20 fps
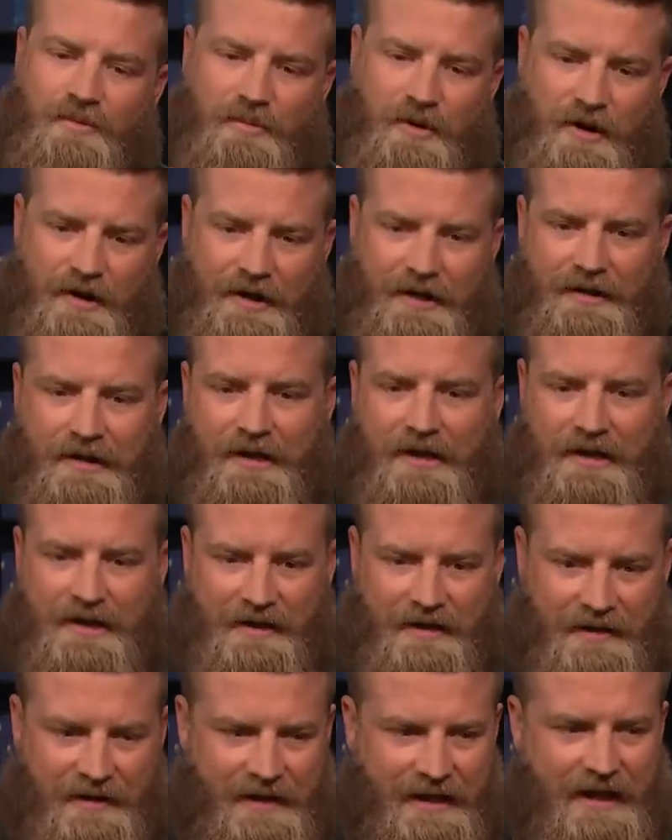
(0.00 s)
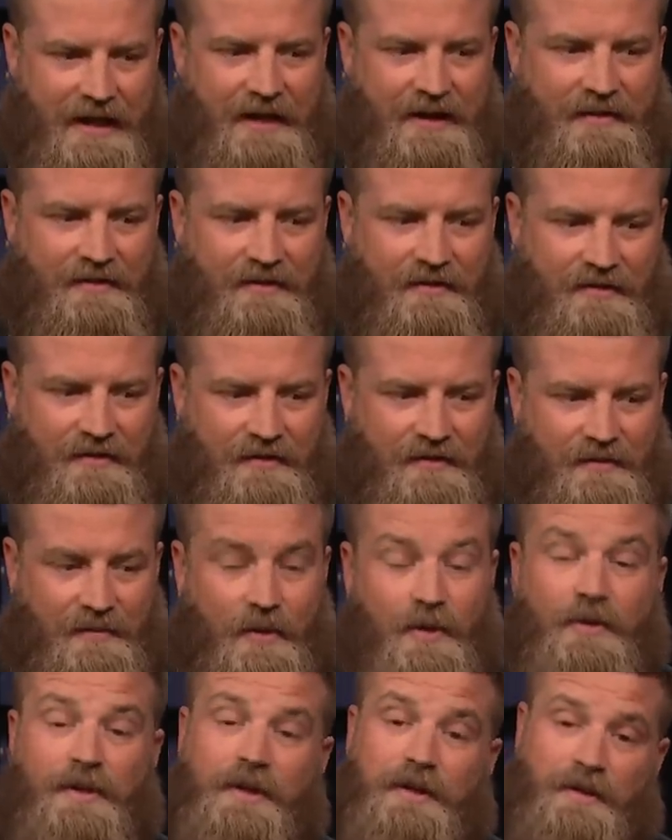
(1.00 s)
the parking lot into the gates,
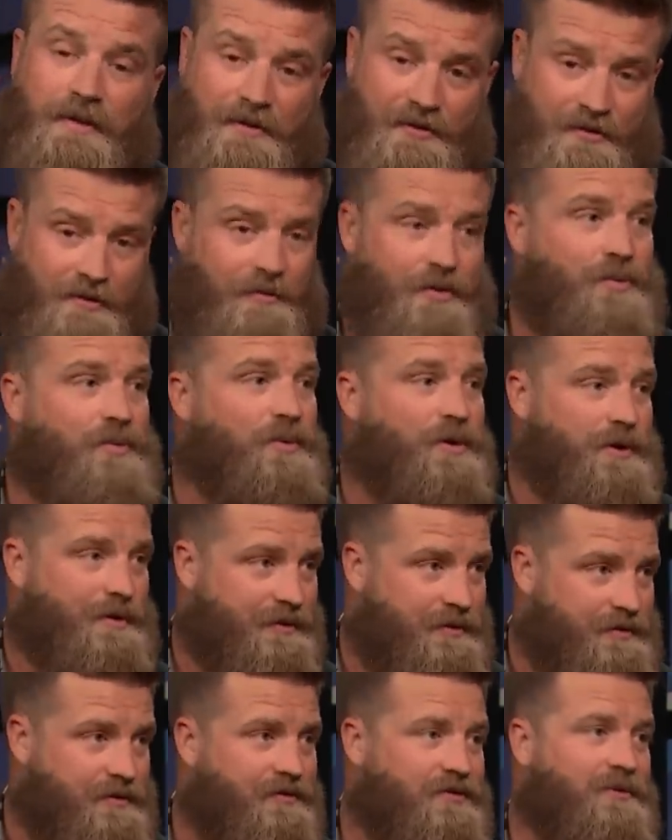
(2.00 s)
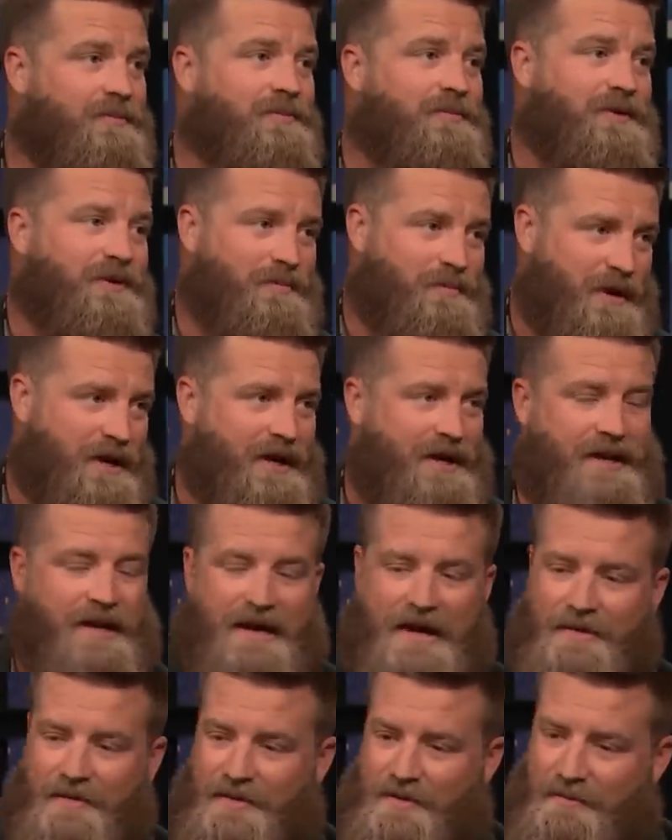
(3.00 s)
well, they learned some new words. So we had a
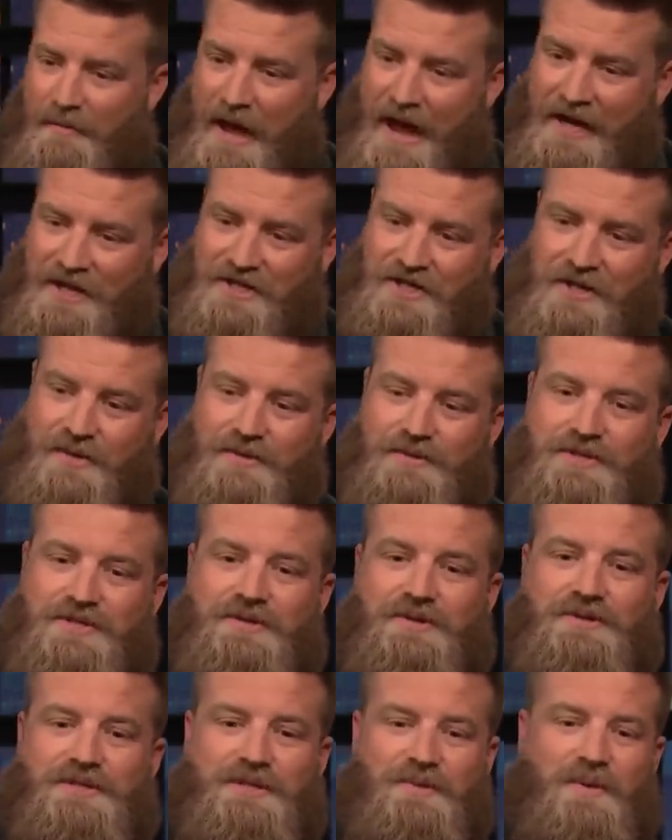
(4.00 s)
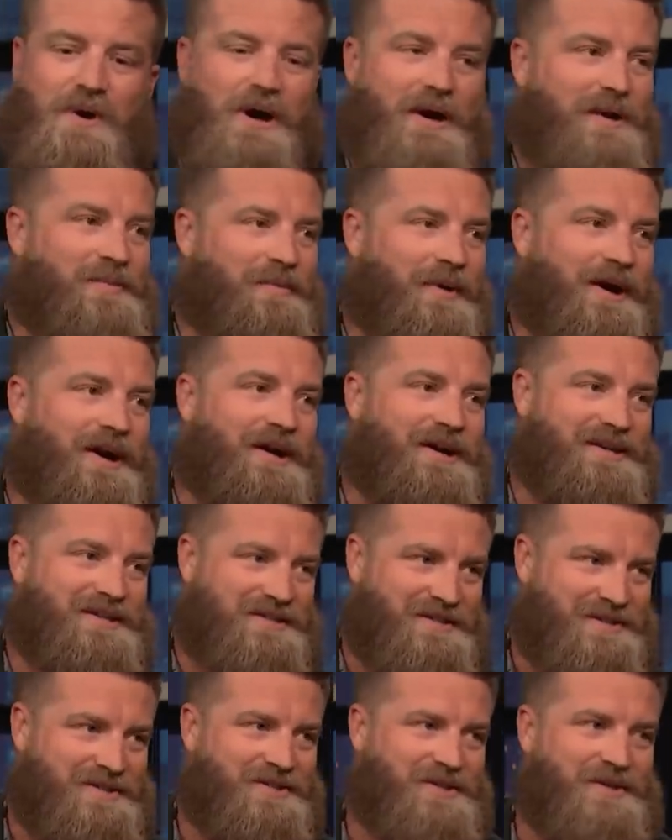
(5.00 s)
guy with a Mac Jones jersey walking by
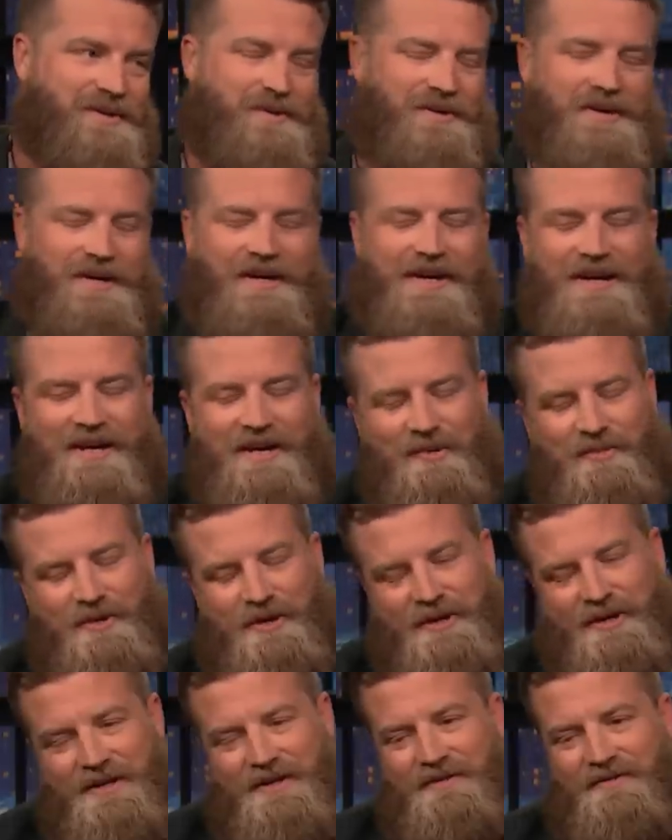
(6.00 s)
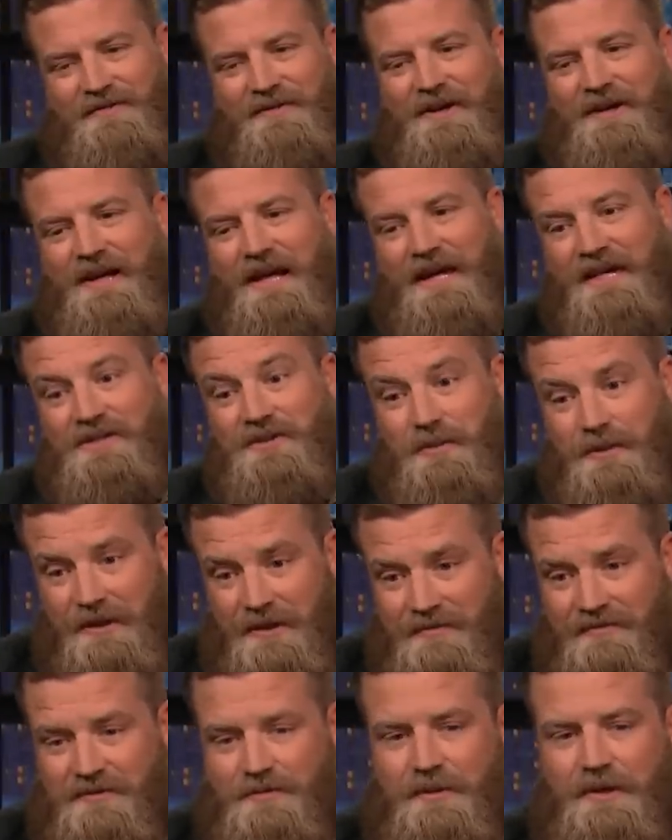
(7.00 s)
us, and so plenty of
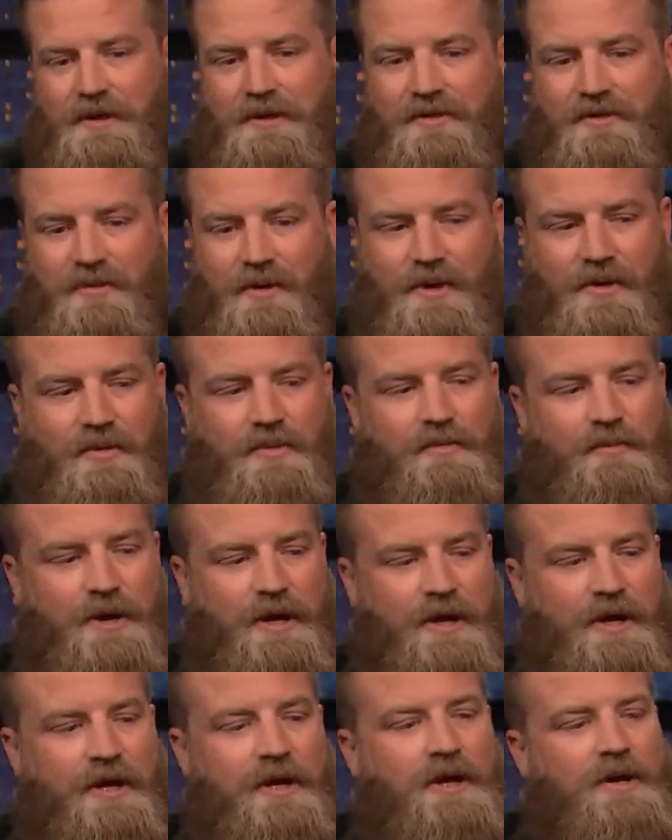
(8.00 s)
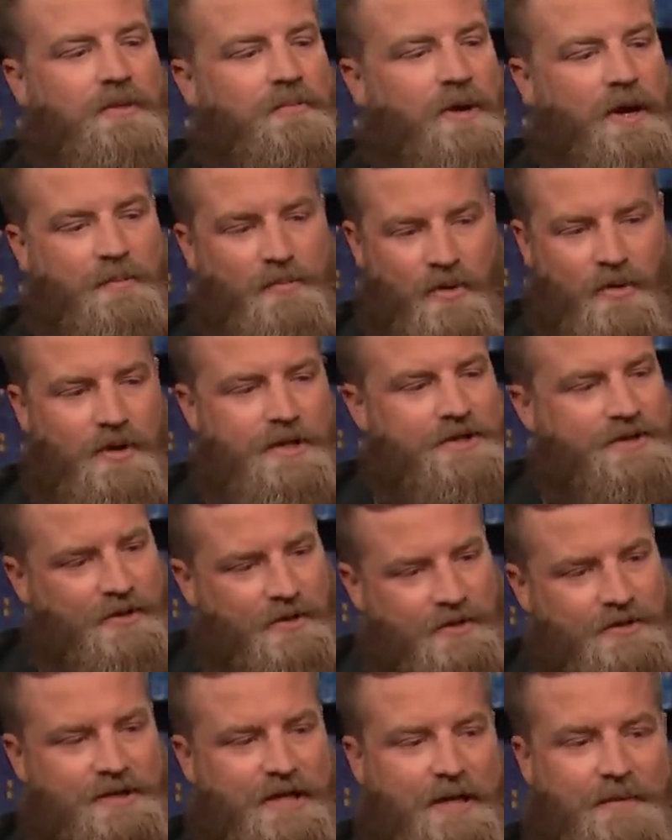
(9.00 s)
expletives being thrown. But my boys the
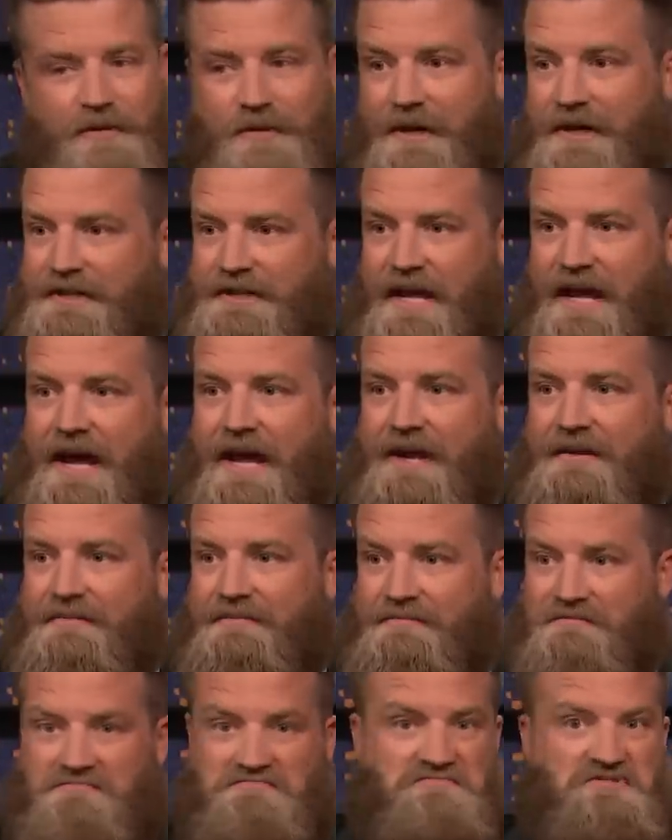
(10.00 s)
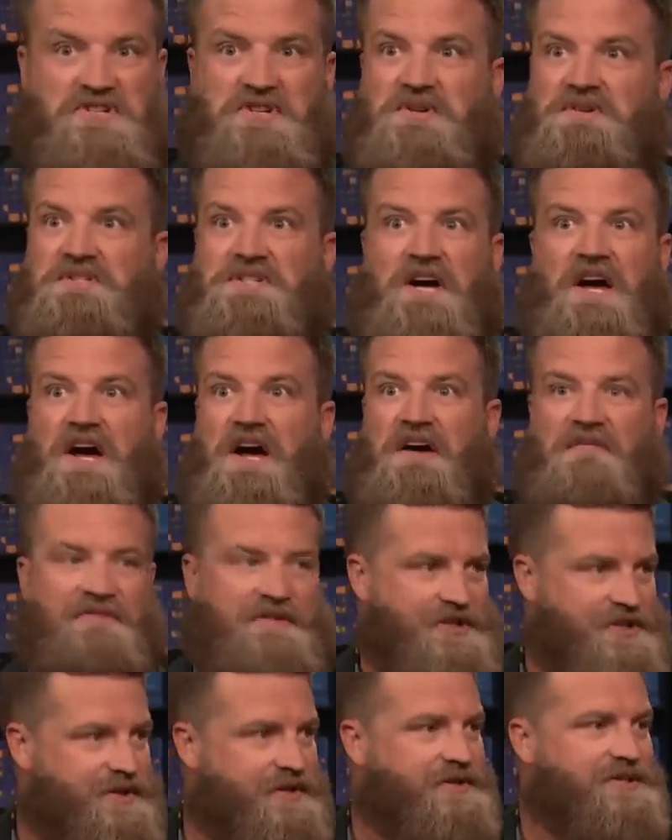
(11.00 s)
whole time were like, "Dad, shirts
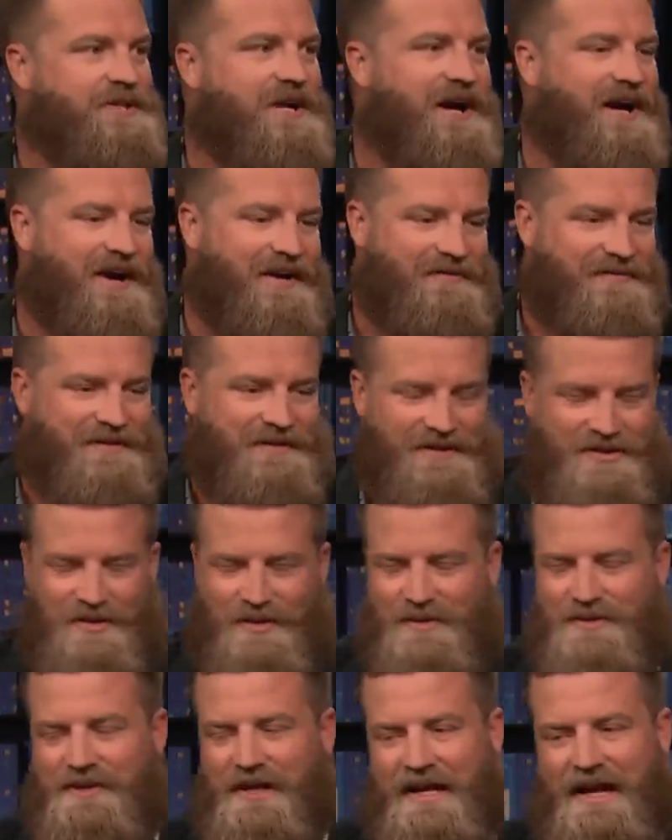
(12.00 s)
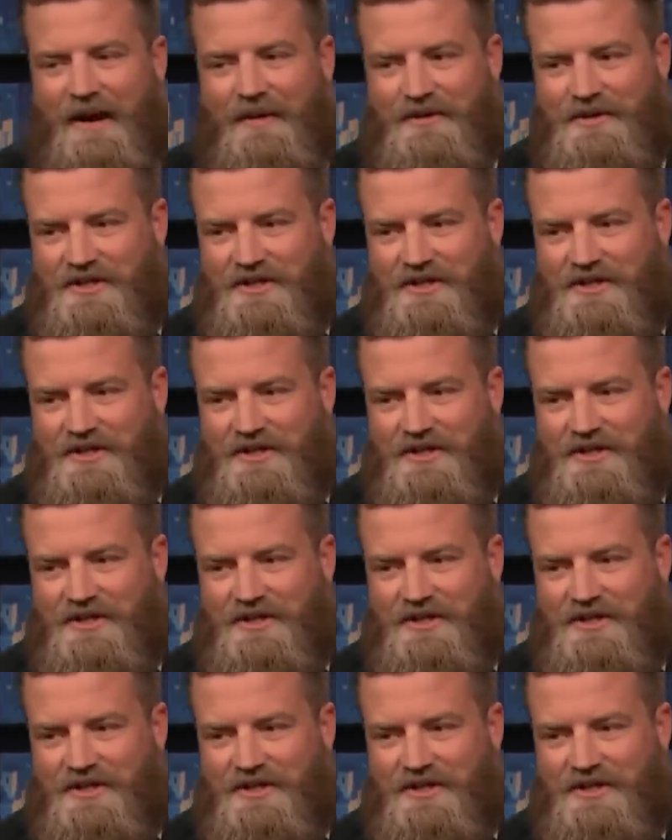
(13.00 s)
off, shirts off." So it's like